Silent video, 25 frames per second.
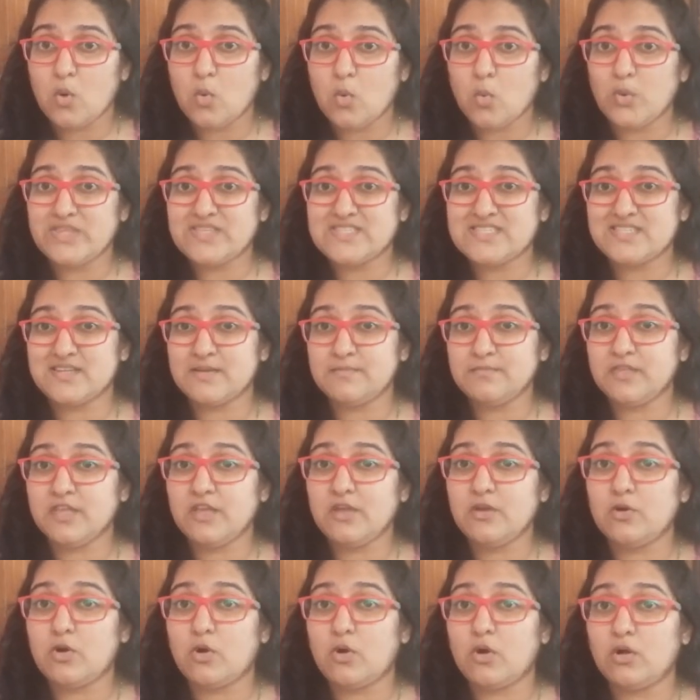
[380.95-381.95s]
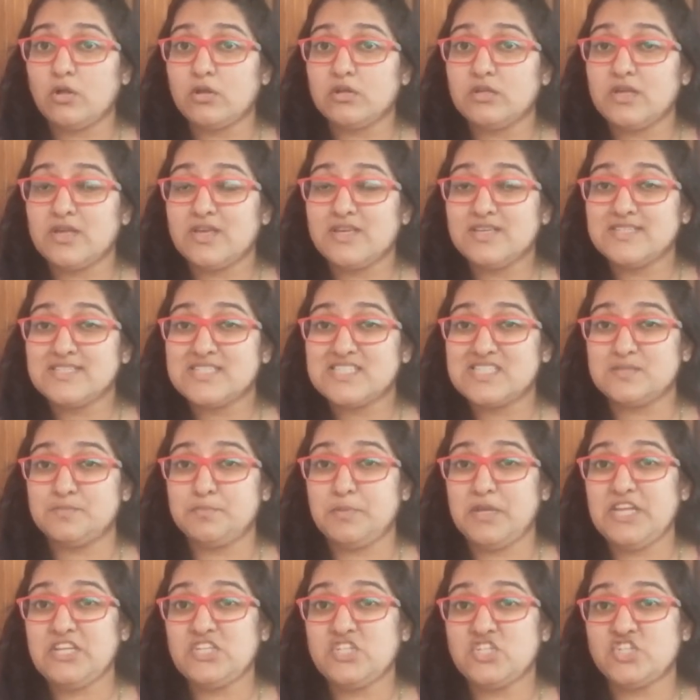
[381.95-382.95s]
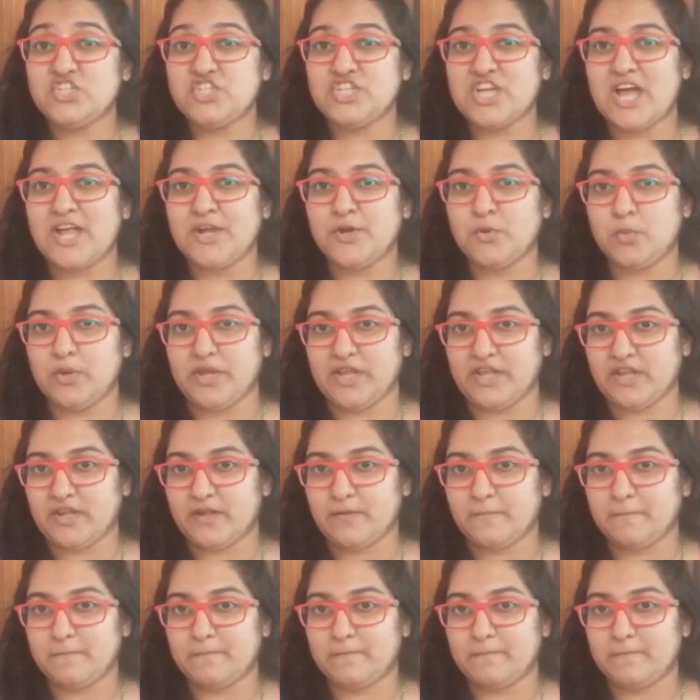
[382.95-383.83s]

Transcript: with something called speech shadowing.